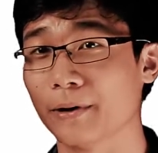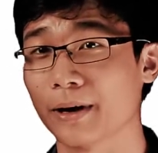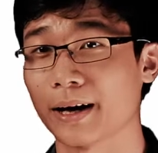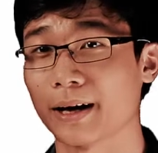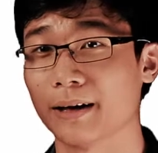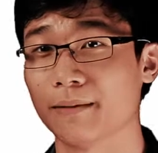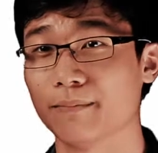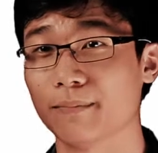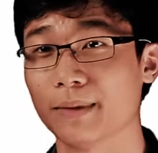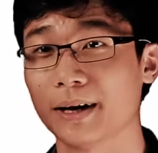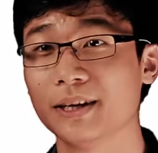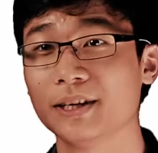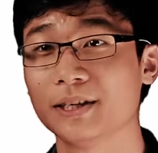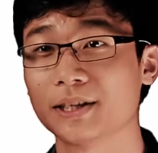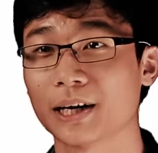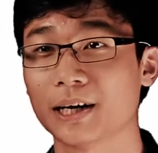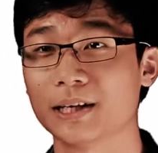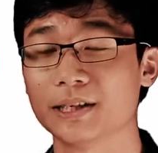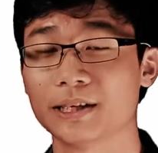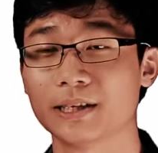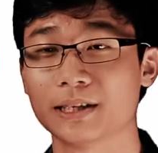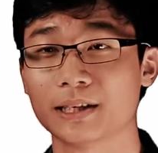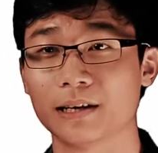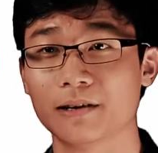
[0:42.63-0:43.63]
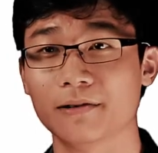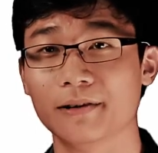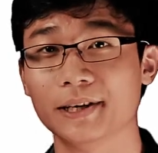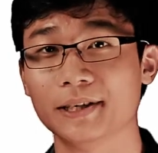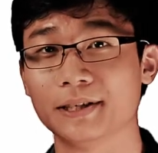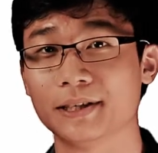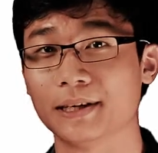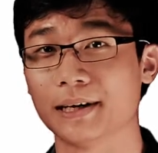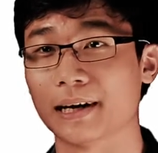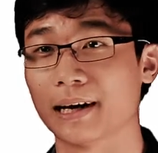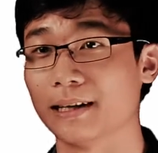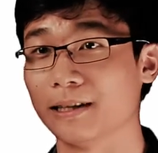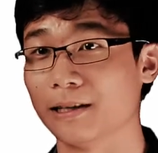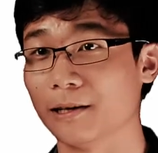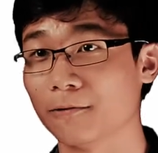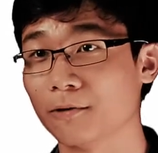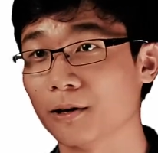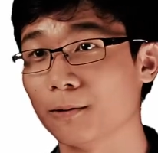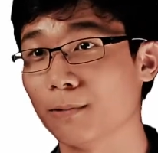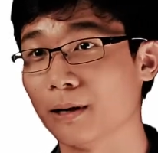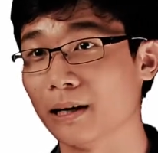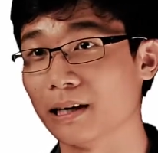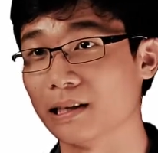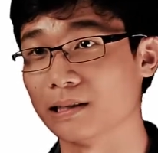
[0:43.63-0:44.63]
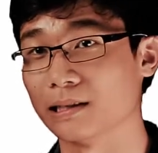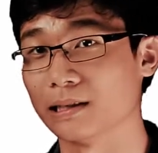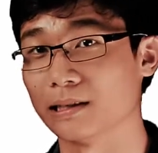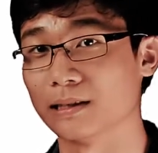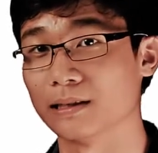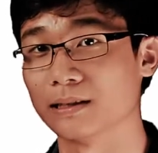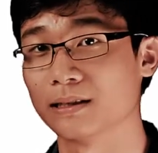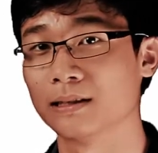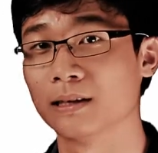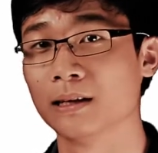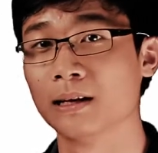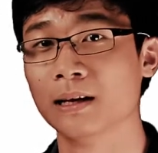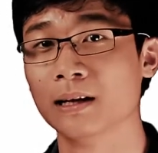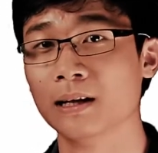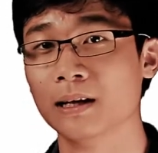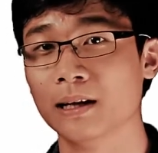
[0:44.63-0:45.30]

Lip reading: had many charges arranged at different places.